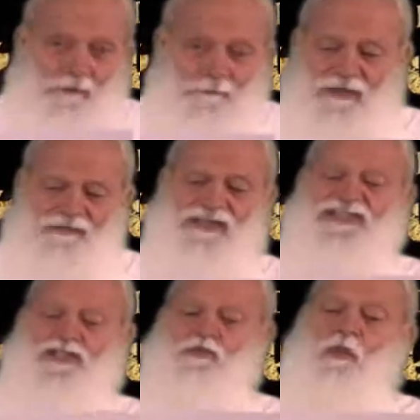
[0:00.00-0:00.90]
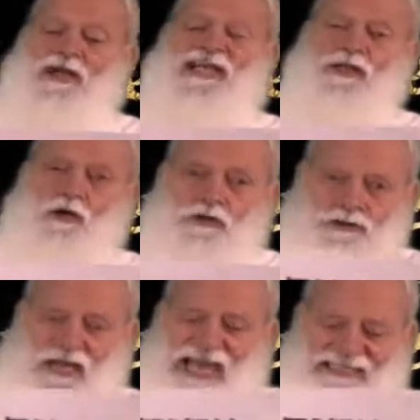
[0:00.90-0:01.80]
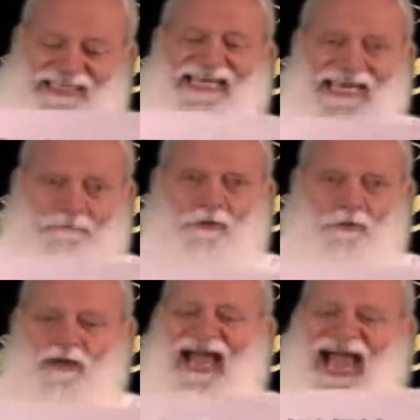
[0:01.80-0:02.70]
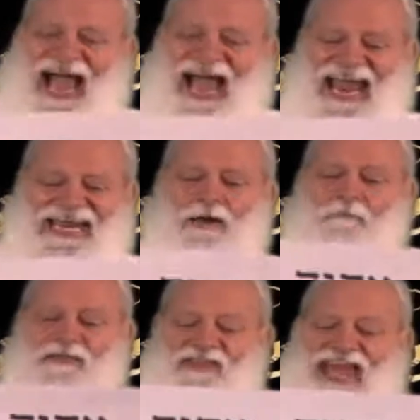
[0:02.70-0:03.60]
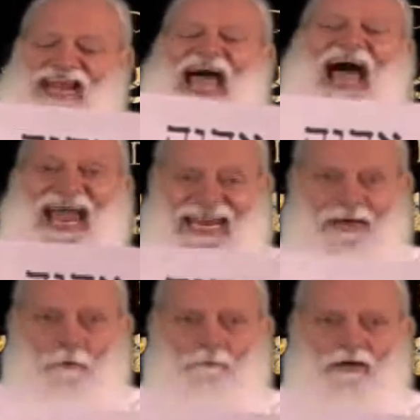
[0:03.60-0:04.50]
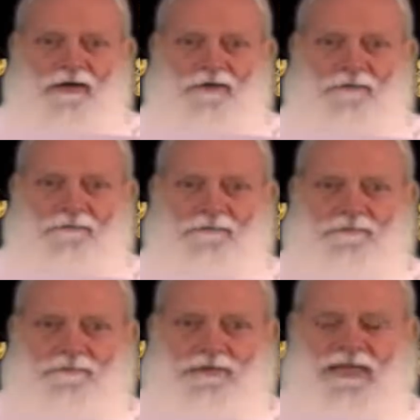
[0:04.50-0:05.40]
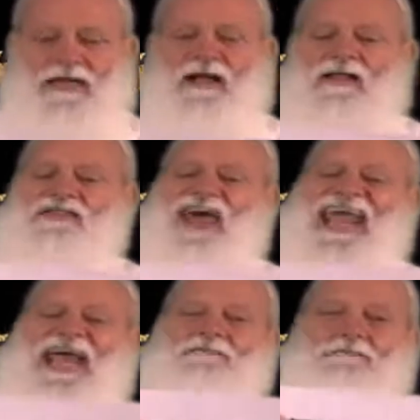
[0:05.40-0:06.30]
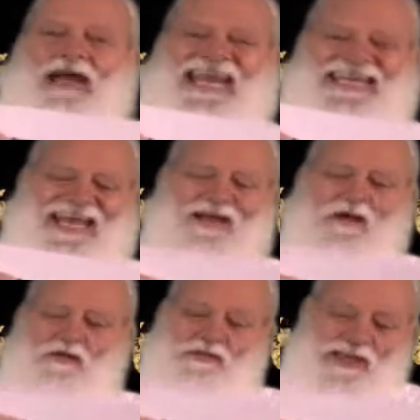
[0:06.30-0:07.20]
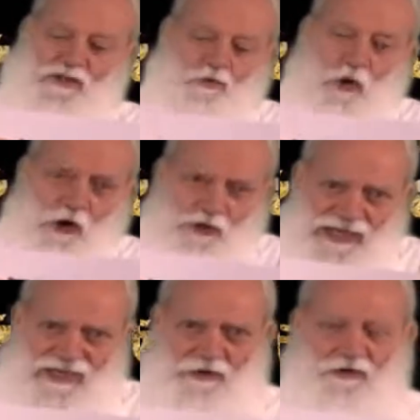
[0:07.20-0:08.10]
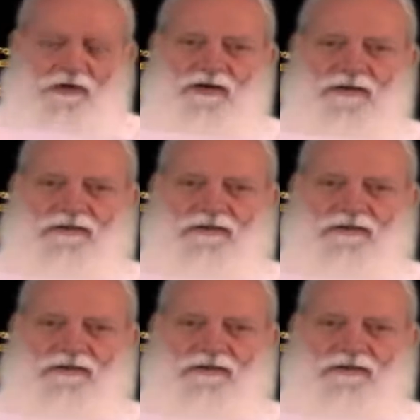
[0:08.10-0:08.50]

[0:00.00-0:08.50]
am, this is what it looks like in Hebrew I am that I am. They have made this word here